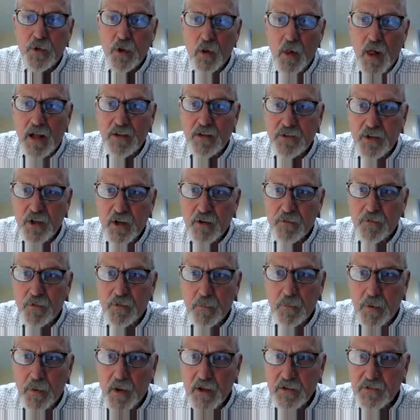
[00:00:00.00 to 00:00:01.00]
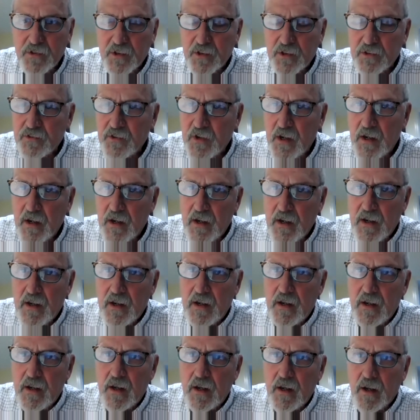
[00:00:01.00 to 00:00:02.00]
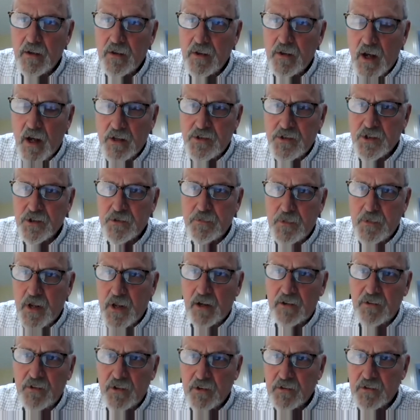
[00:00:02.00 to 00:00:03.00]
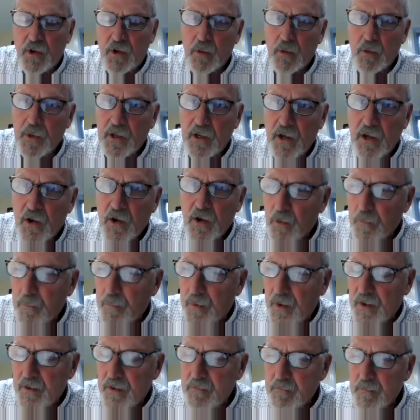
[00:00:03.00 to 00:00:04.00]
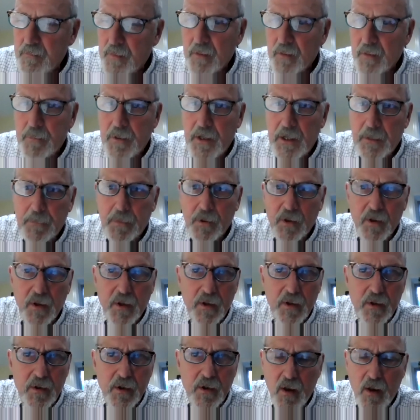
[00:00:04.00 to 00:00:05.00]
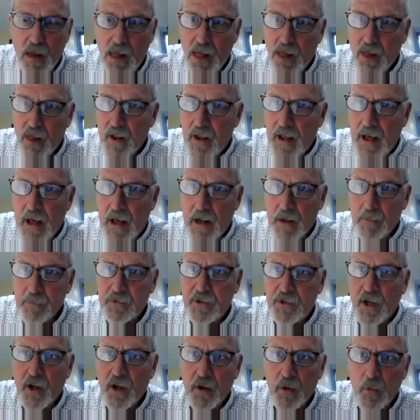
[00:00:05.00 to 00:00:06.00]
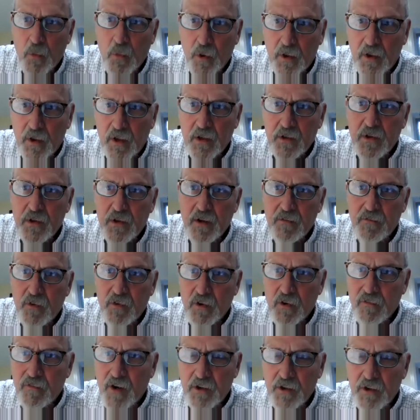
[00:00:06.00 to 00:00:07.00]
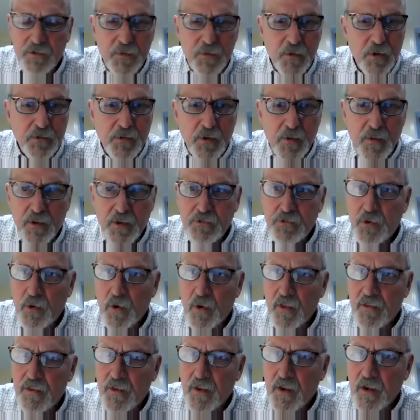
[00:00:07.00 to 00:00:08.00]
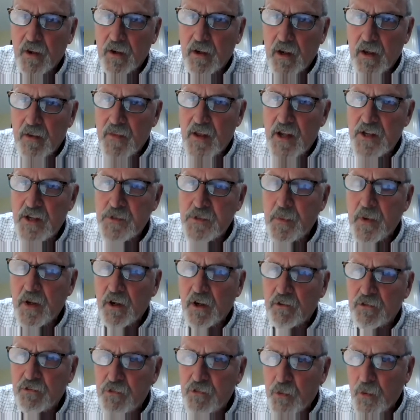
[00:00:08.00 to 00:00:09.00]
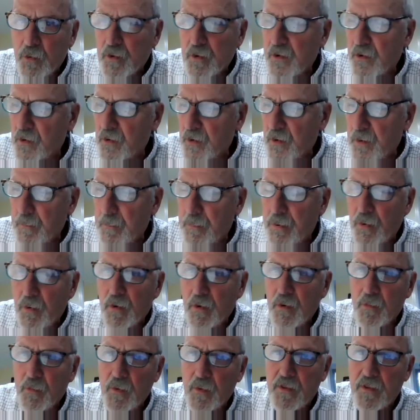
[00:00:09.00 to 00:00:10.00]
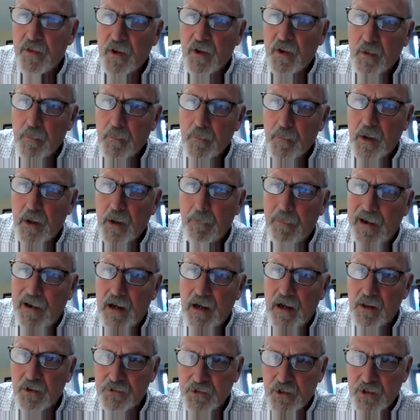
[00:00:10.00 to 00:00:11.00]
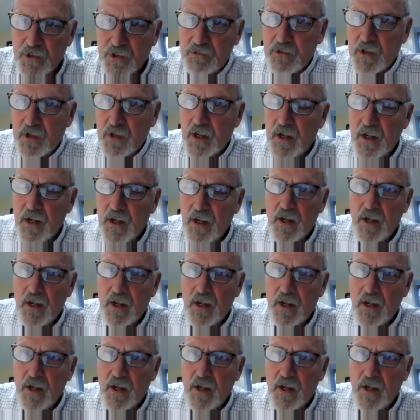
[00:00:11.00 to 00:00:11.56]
to lots of different places. Not just Texans coming here, but people in Adams County working in Denver, or vice versa, this sort of thing. And that's been extraordinarily important when we think about policies,